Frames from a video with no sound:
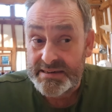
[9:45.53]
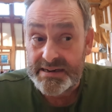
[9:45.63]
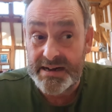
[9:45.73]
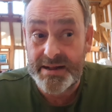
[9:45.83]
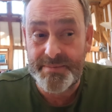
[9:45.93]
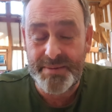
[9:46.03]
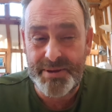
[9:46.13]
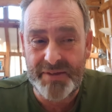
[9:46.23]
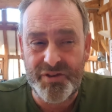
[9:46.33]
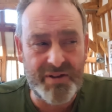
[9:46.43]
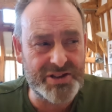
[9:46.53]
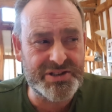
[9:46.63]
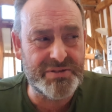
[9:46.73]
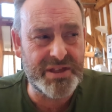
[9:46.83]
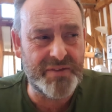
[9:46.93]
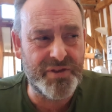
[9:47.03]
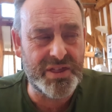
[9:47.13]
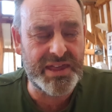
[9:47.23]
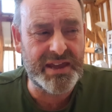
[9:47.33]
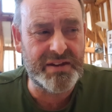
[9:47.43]
But if you're
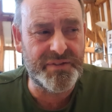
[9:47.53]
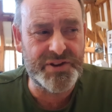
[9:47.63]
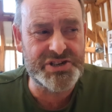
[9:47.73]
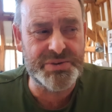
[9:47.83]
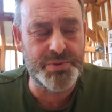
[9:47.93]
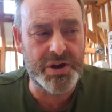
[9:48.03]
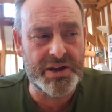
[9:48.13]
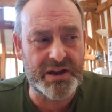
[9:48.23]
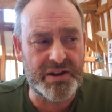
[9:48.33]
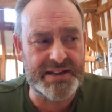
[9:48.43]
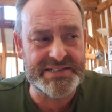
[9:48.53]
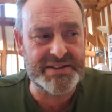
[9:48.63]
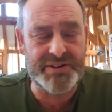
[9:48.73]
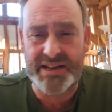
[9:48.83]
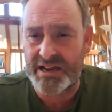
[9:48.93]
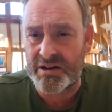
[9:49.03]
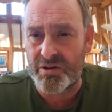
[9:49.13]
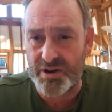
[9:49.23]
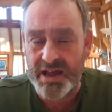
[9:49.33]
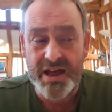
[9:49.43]
thinking of finishing work at like 7, 8
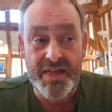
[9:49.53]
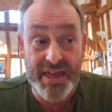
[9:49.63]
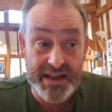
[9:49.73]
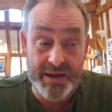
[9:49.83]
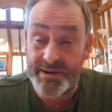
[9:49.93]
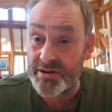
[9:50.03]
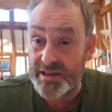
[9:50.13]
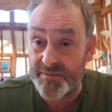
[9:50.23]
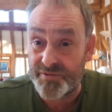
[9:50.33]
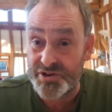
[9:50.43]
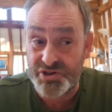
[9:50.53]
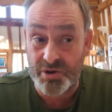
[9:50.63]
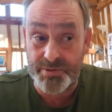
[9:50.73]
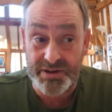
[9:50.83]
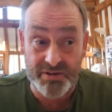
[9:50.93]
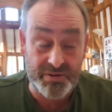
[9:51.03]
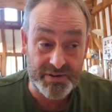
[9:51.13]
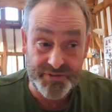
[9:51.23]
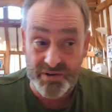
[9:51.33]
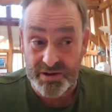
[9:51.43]
o'clock, then going looking for a job, you know, doing
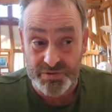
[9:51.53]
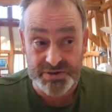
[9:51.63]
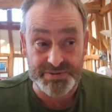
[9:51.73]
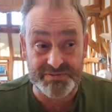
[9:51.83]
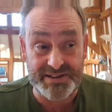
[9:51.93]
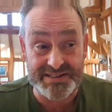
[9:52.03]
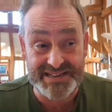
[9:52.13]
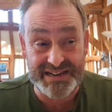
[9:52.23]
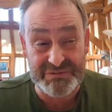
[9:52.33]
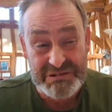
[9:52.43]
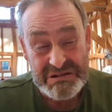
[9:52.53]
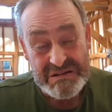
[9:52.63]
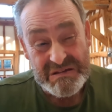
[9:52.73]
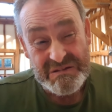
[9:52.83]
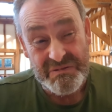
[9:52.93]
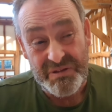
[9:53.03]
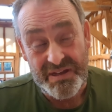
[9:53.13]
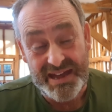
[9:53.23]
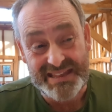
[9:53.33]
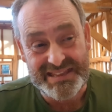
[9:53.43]
a few little jobs around town,
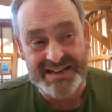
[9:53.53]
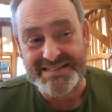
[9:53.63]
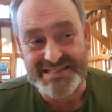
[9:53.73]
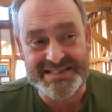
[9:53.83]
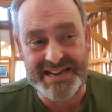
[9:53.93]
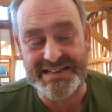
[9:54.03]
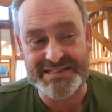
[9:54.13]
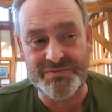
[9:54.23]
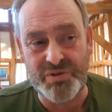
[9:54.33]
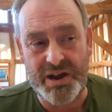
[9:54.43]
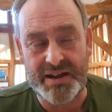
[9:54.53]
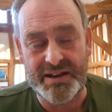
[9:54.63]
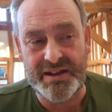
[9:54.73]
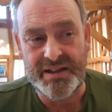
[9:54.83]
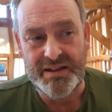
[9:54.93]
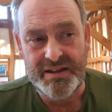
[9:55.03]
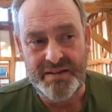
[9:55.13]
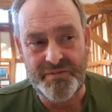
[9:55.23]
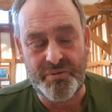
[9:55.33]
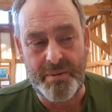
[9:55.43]
it does tend to run
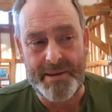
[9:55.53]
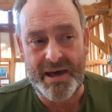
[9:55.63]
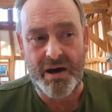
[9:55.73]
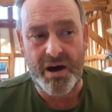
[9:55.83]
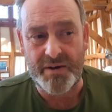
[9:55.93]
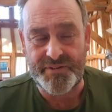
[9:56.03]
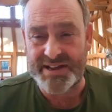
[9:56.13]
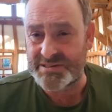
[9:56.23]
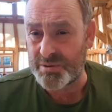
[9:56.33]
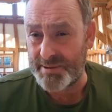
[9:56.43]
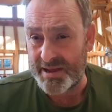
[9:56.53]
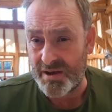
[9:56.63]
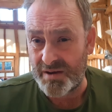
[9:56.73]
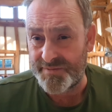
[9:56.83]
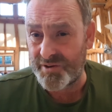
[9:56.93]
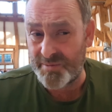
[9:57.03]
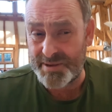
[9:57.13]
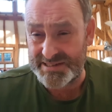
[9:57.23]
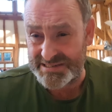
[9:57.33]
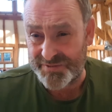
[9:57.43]
from about 8:30 to about 5:30
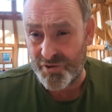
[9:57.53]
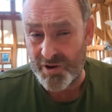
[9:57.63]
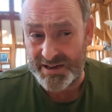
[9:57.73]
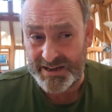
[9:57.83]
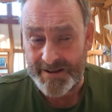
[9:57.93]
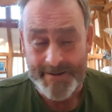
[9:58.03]
Monday to Friday.